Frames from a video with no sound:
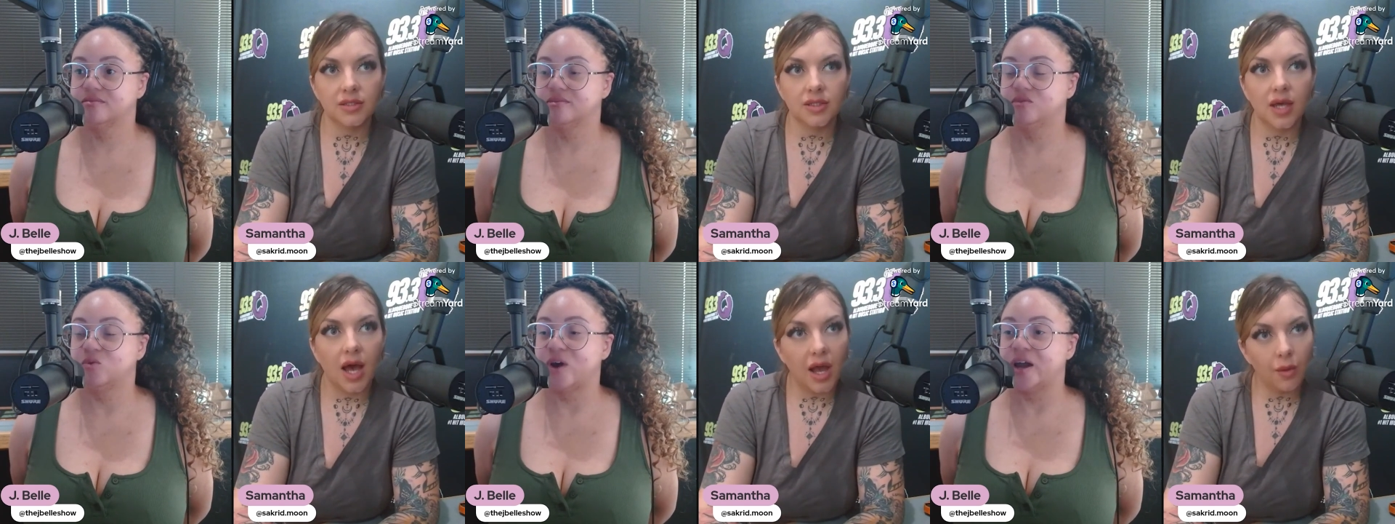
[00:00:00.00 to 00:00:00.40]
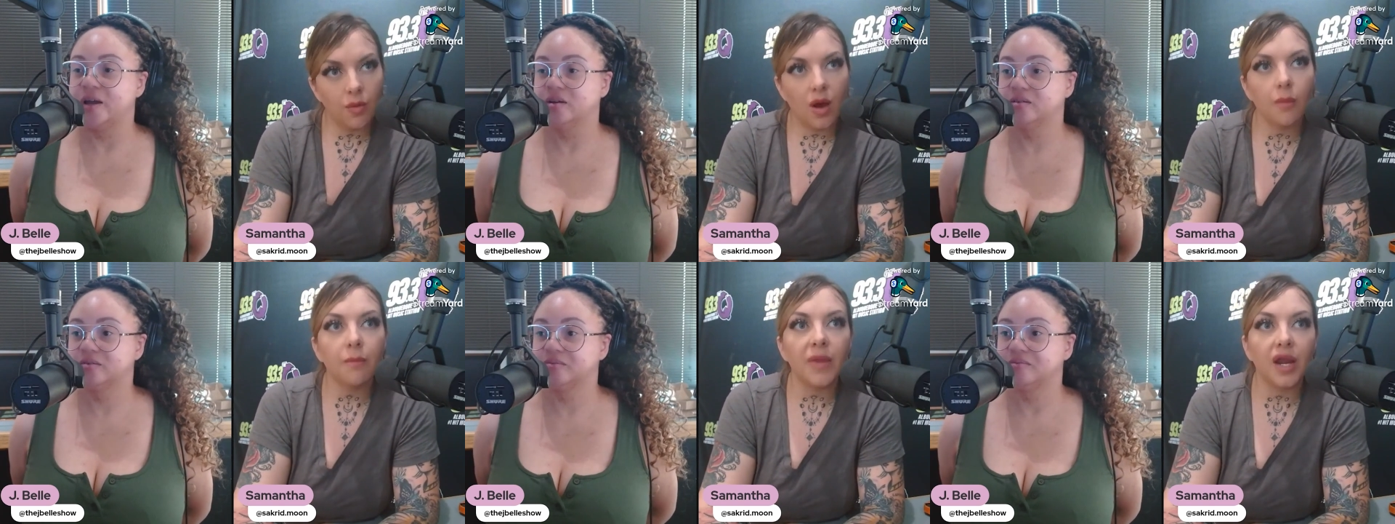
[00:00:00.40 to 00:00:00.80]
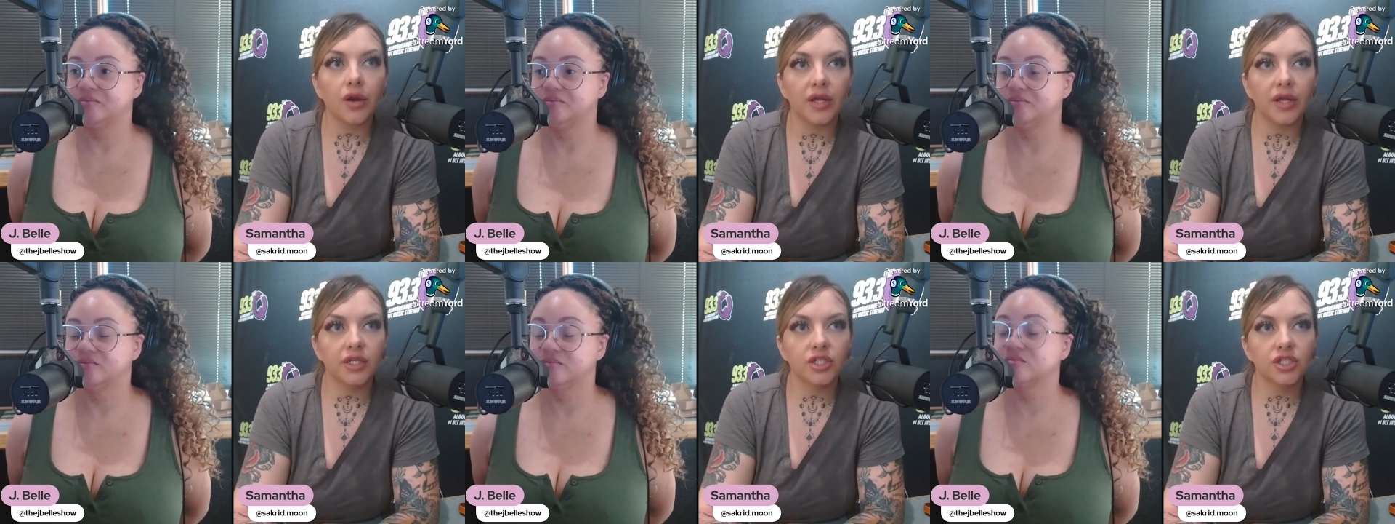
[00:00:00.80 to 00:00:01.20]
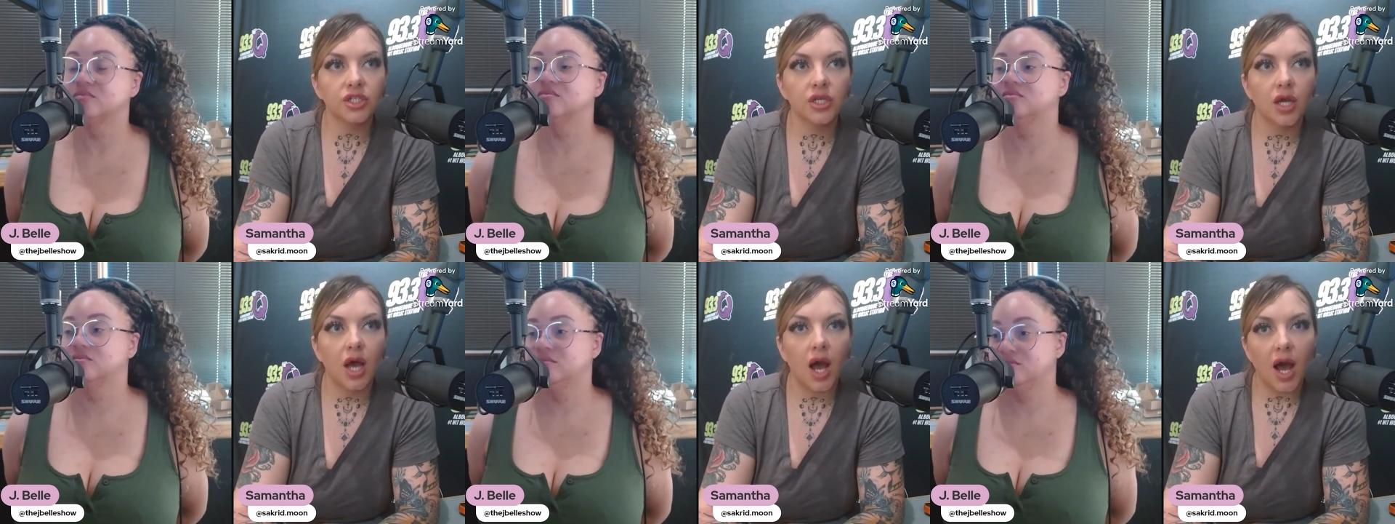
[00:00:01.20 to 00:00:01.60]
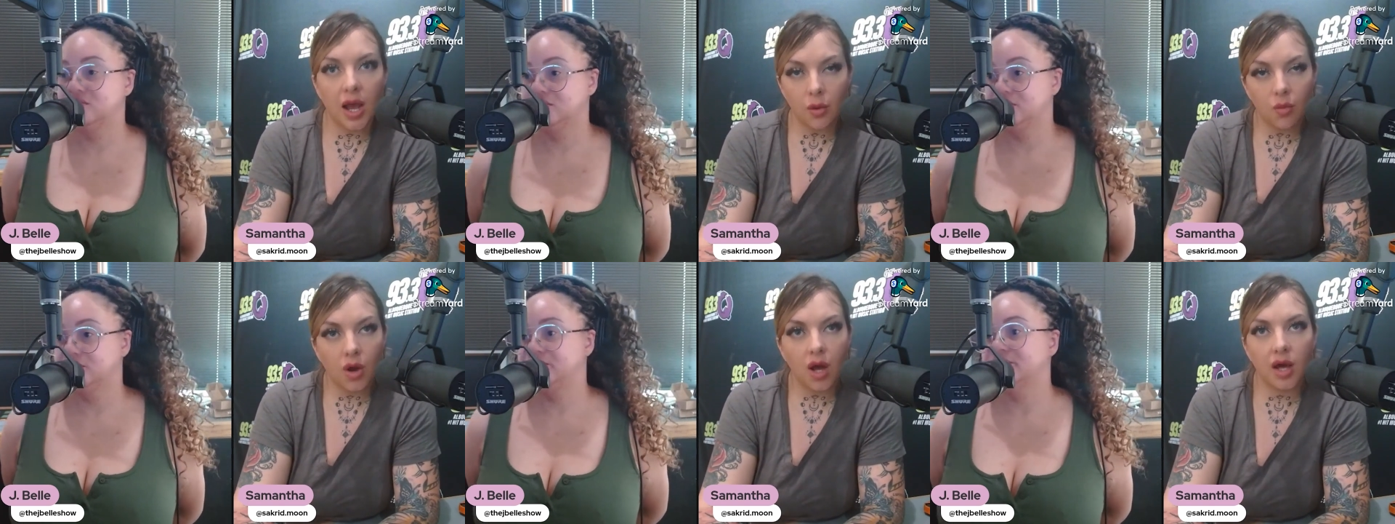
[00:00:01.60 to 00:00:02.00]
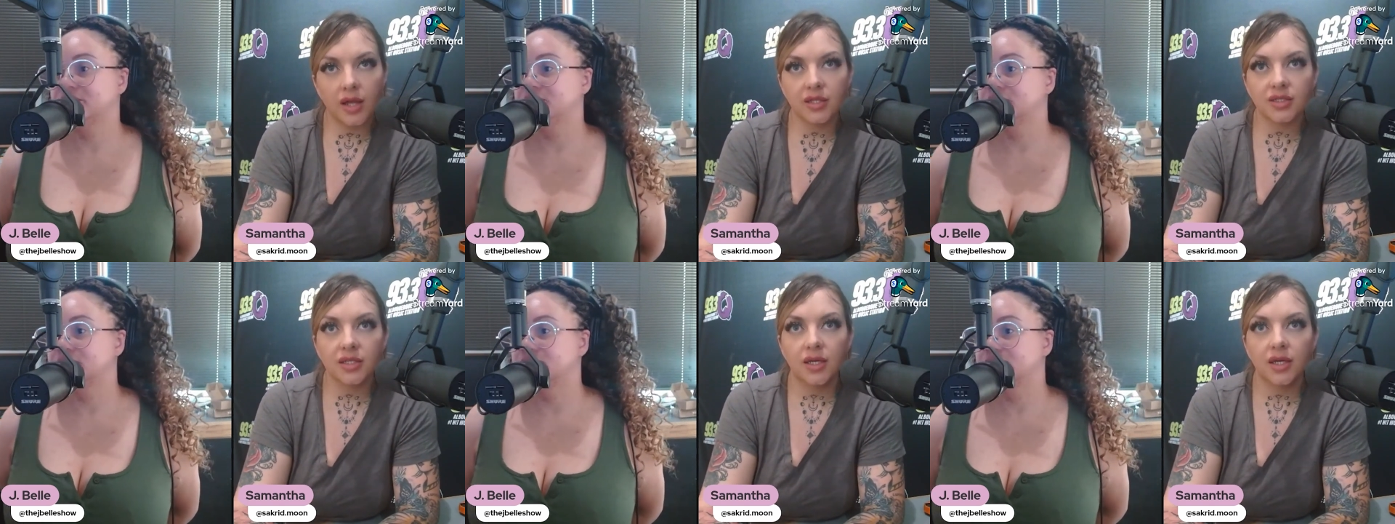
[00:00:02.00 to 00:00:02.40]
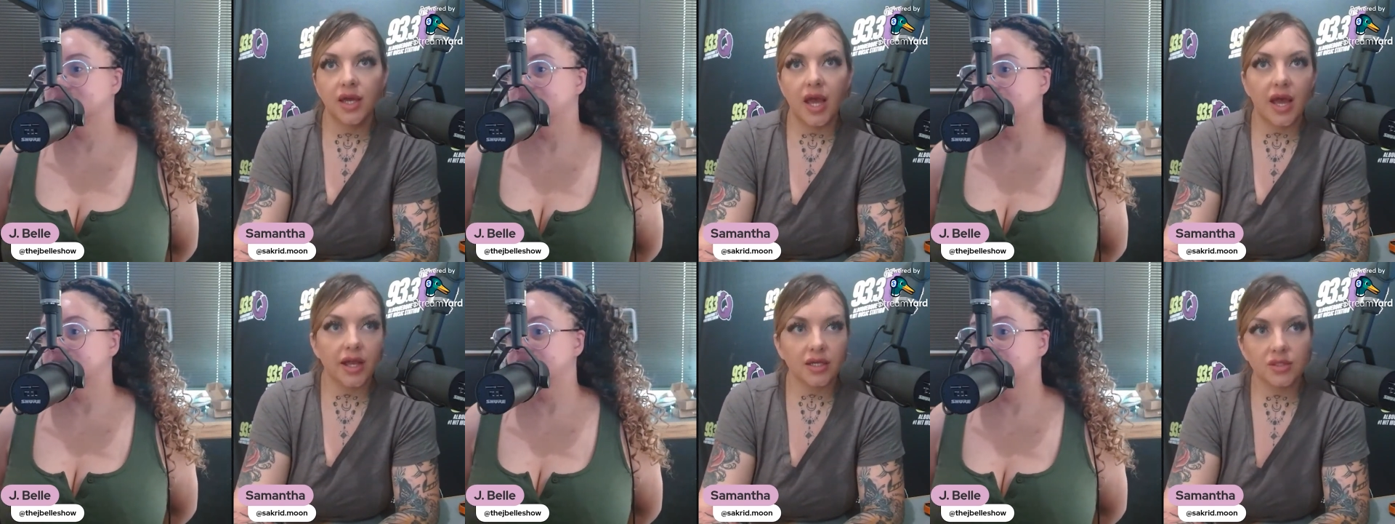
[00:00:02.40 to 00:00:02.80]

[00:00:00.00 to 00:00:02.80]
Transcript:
Speaker 1: Right. I want marriage. Mm-hmm. I want X,